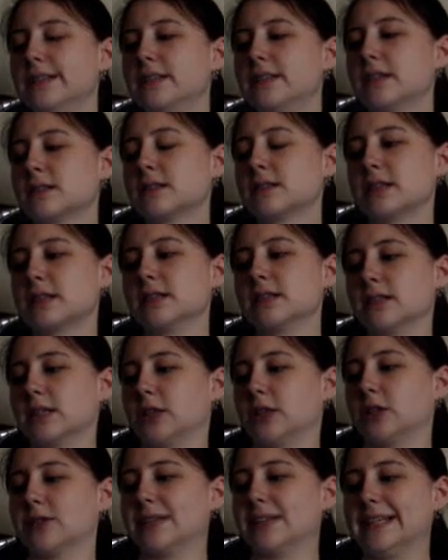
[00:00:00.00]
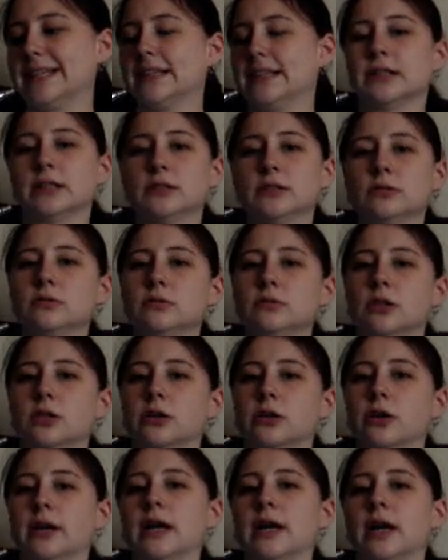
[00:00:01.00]
It doesn't taste like you're eating
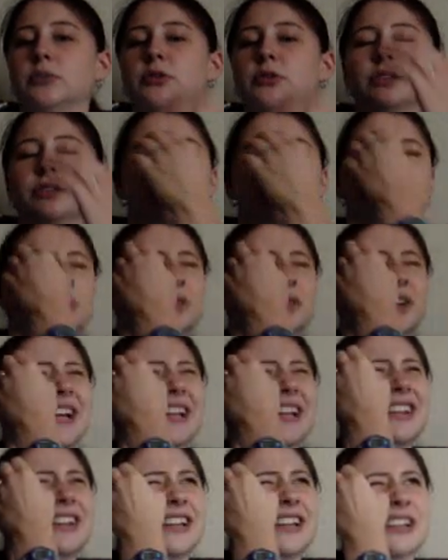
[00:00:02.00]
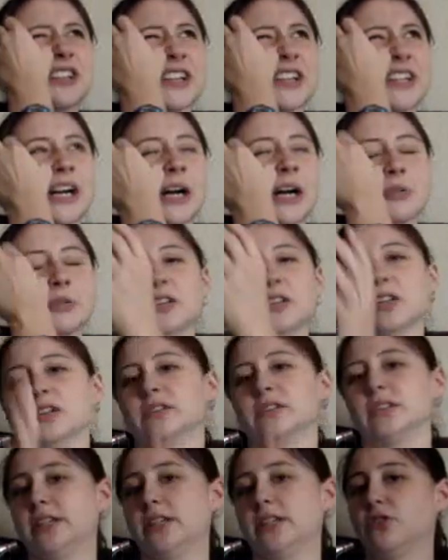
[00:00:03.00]
a green apple. Like, when I think green apple, I
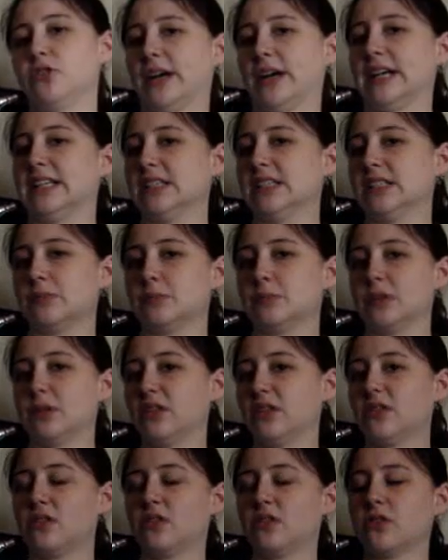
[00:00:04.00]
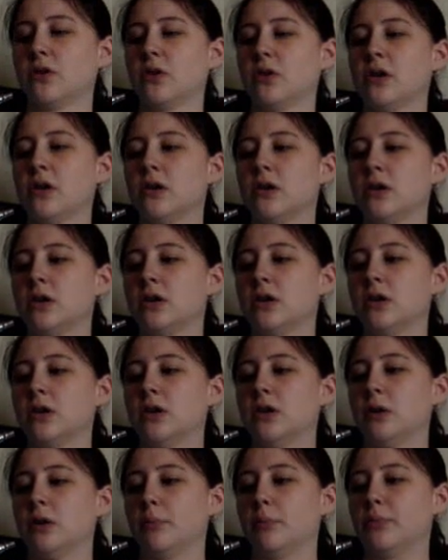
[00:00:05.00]
think like Granny Smith's.
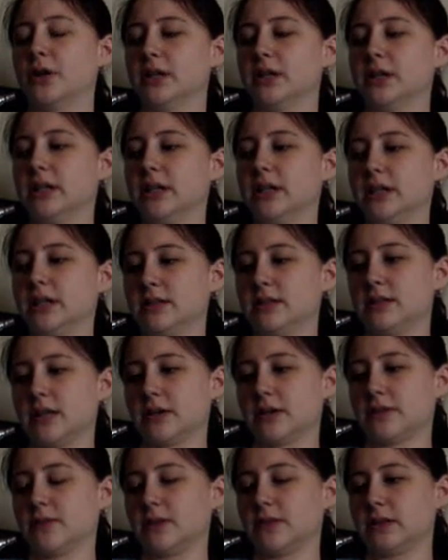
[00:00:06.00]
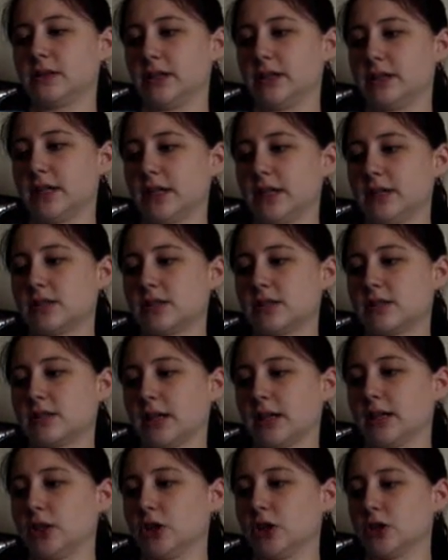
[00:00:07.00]
But it definitely tastes
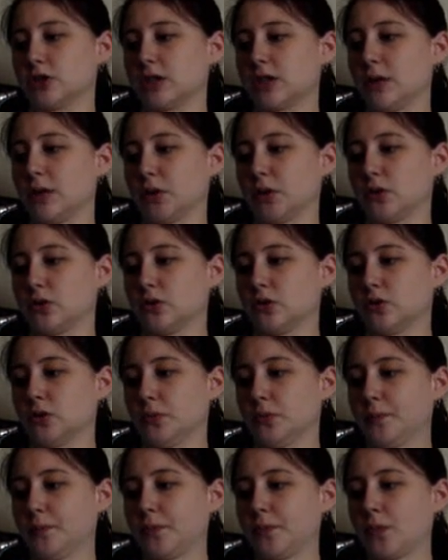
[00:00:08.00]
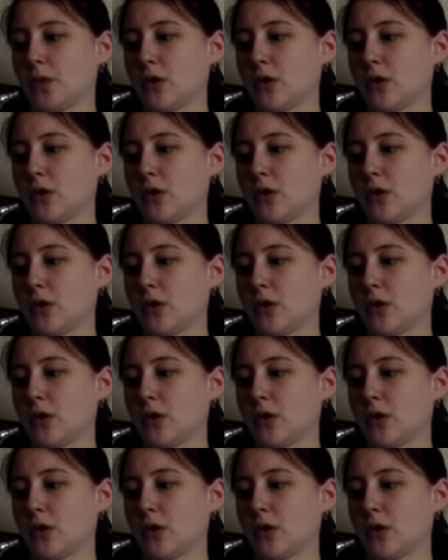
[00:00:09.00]
like your typical